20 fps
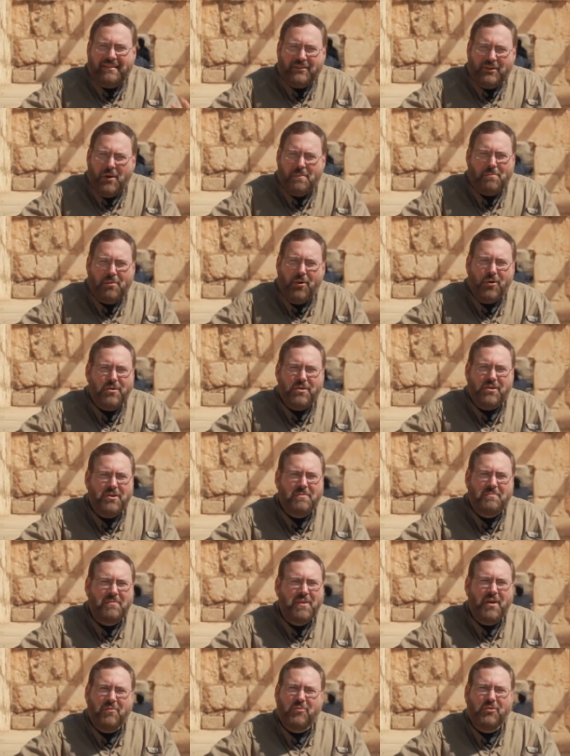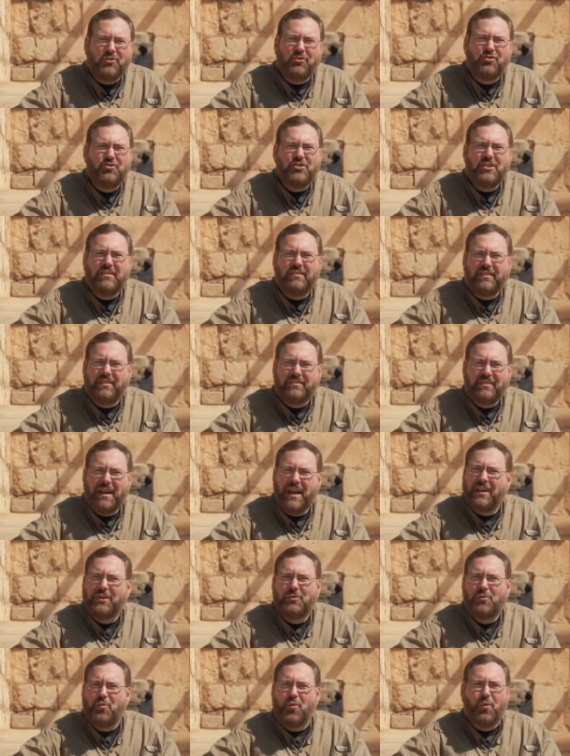Capernaum that was Jesus'
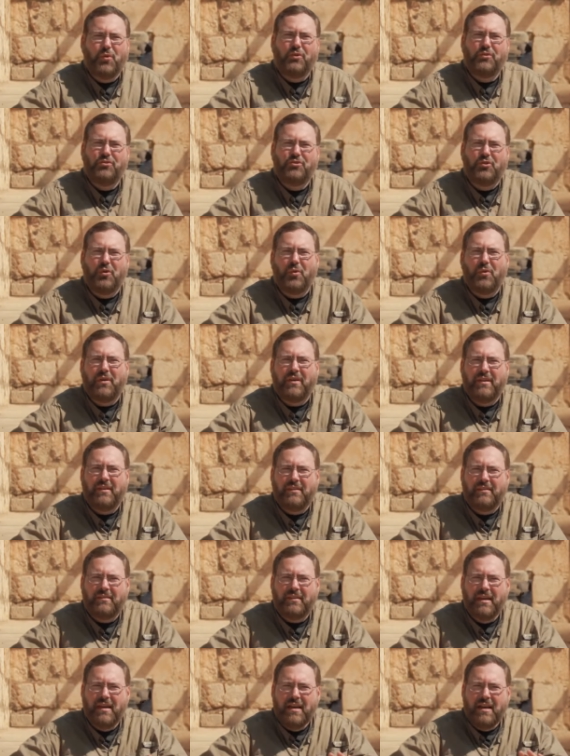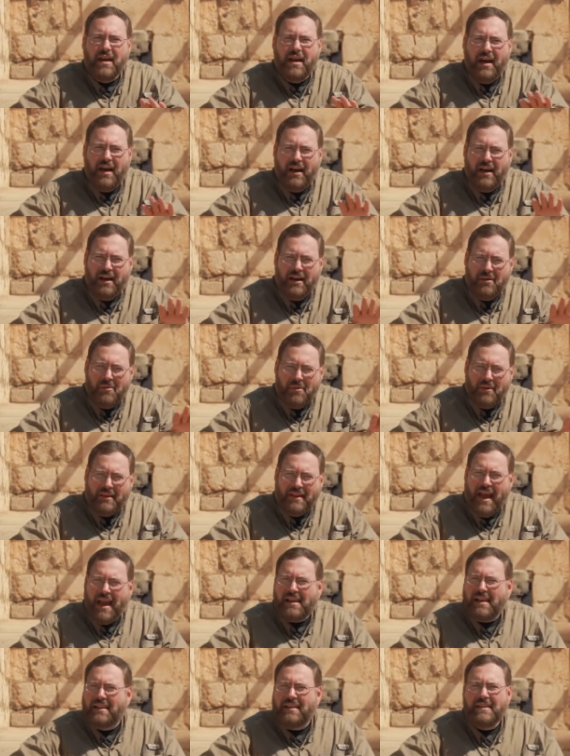headquarters during his uh,
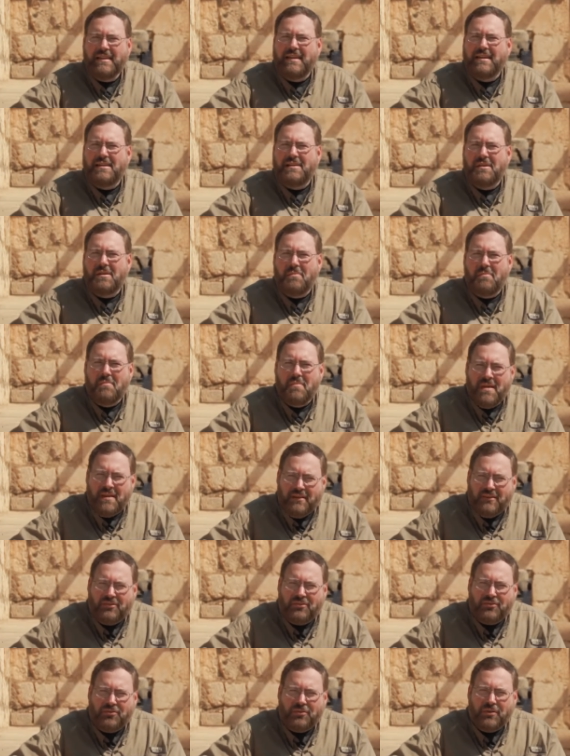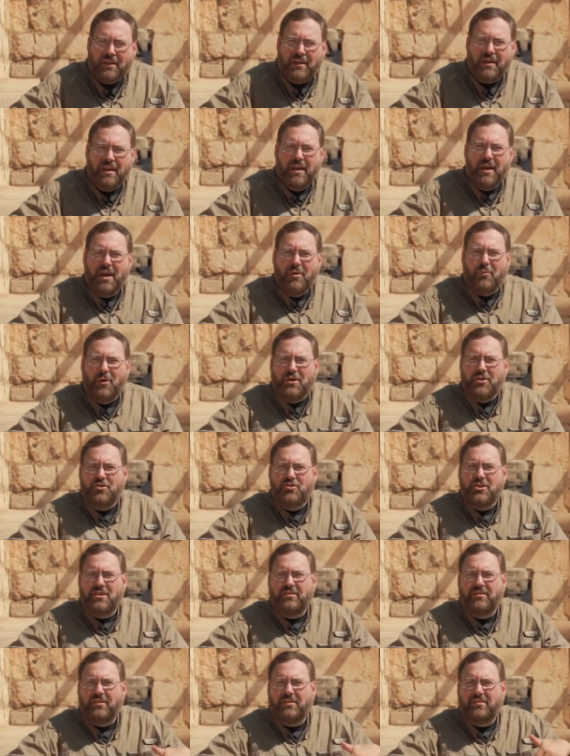Galilean ministry, when
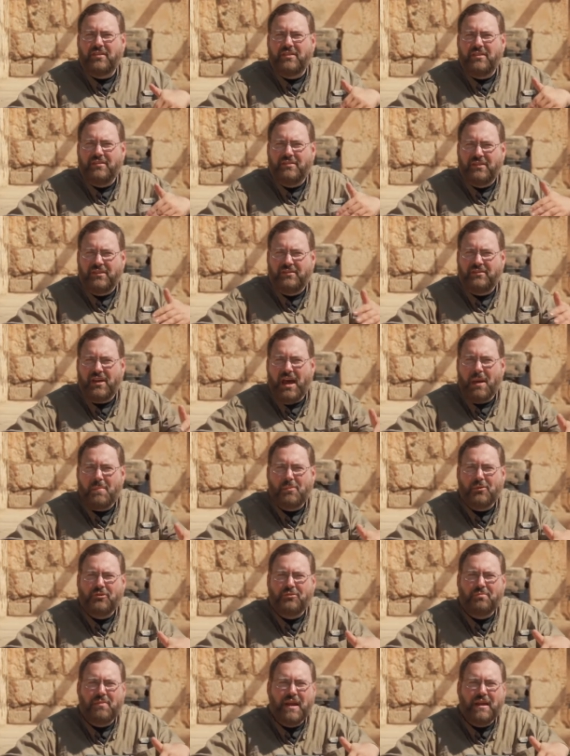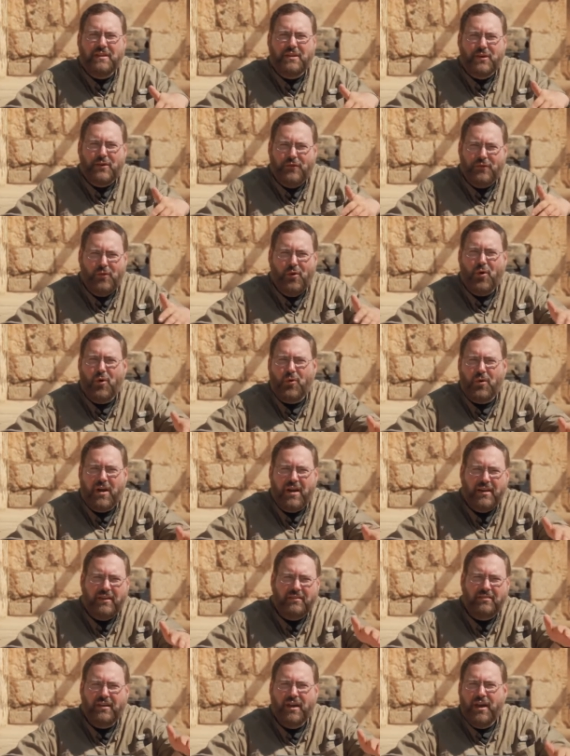Jesus and his disciples made their
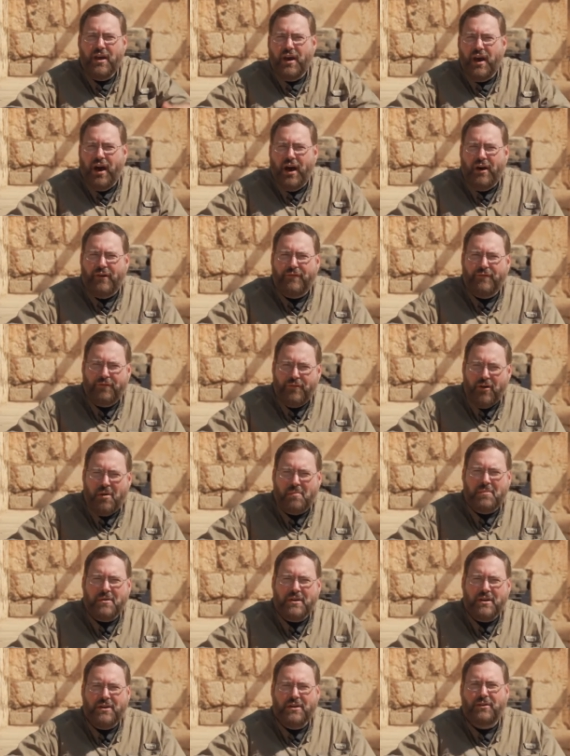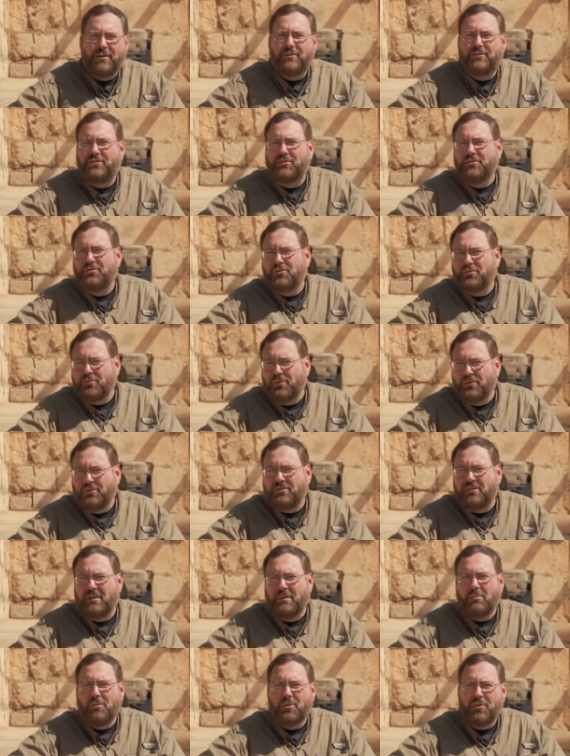forays uh, from here to
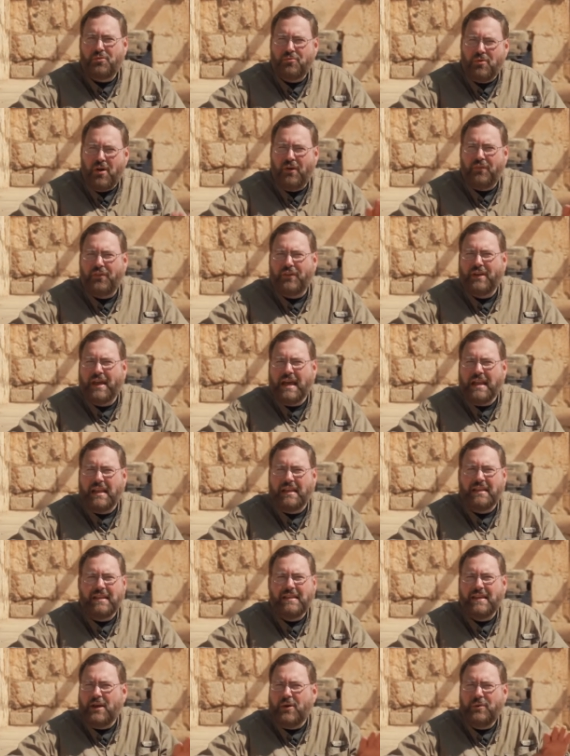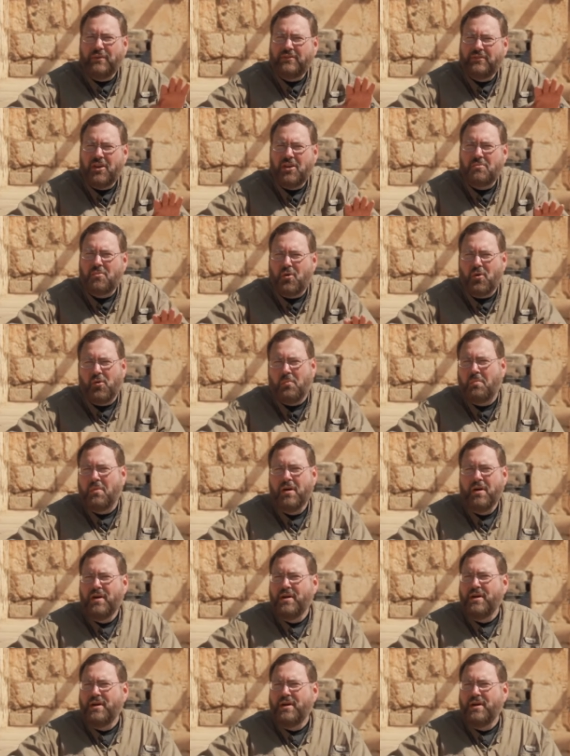Jerusalem or throughout the Galilee, they always came home